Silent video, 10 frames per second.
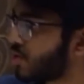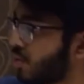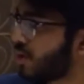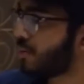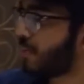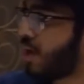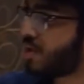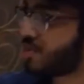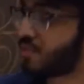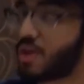showing the
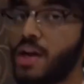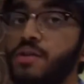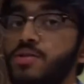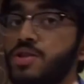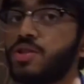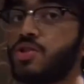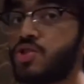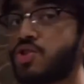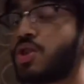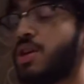bonds for hydrogen, you just